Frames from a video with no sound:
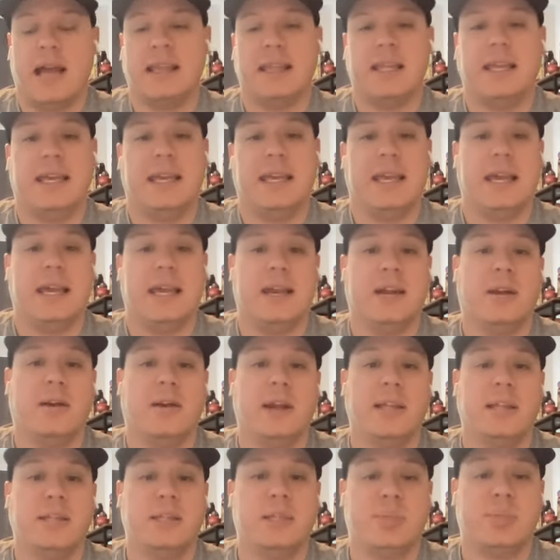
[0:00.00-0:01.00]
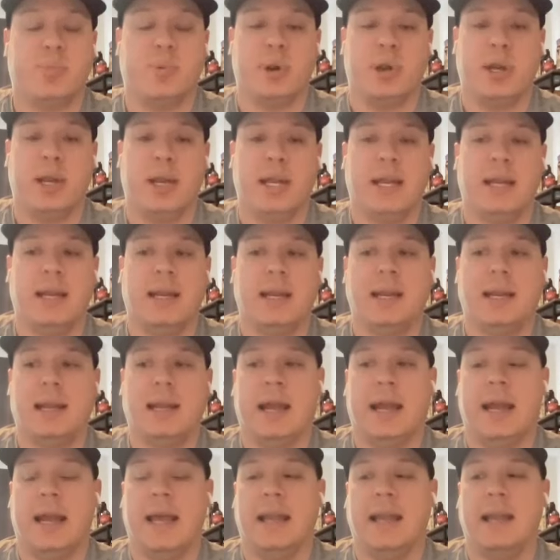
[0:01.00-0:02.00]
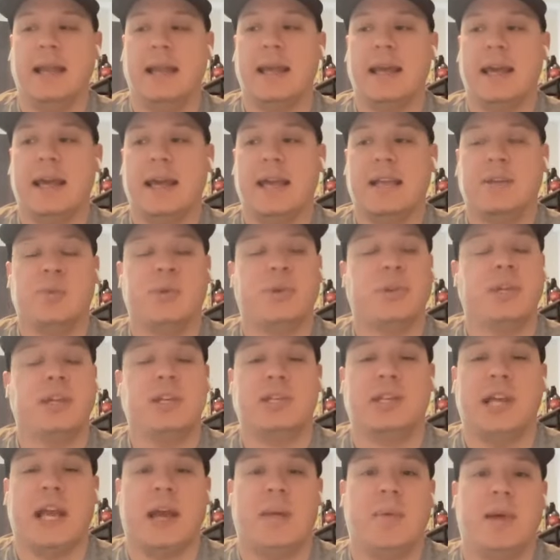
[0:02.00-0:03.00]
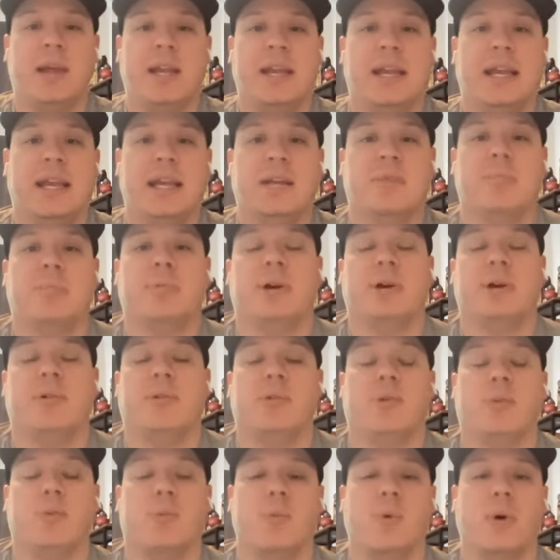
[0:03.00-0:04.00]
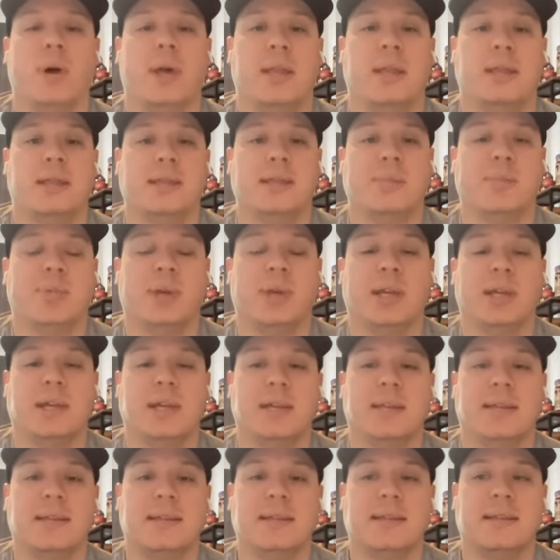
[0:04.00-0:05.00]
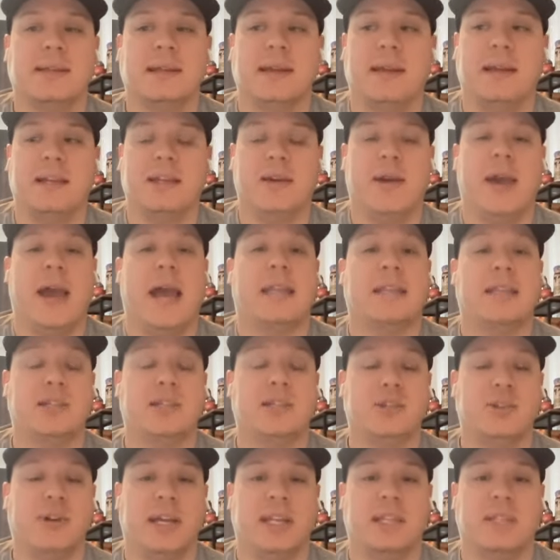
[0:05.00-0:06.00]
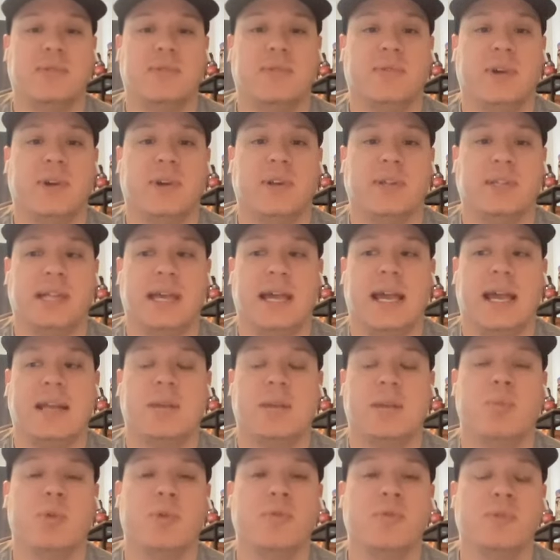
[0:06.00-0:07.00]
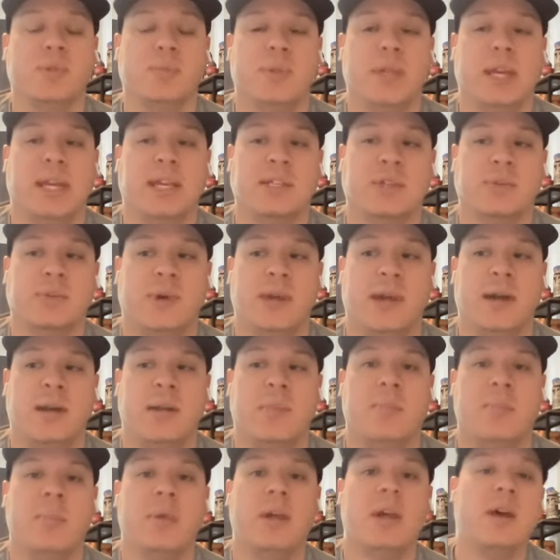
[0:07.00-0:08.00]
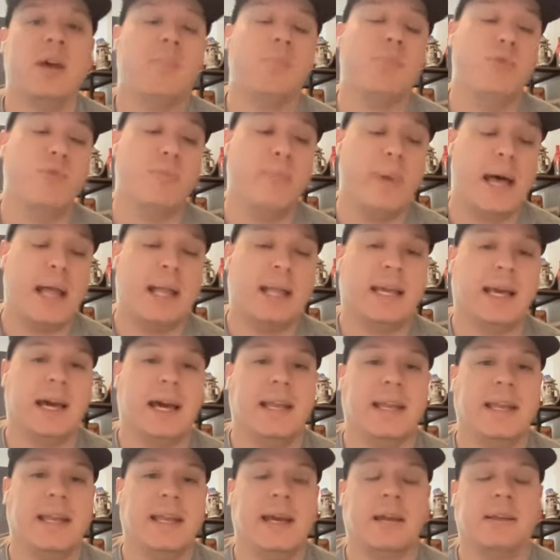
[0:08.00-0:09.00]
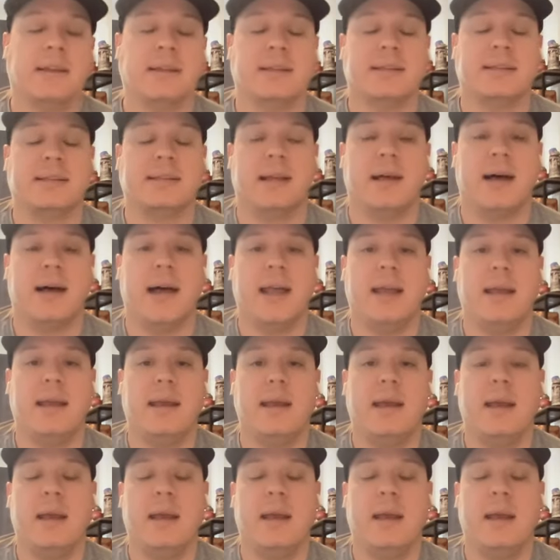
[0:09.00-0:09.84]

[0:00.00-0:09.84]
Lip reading: I think he had a great spring, and it's really a shame he didn't get to play with the Winds because you had the transfers. They had to move some things around and move Malachi down the slot.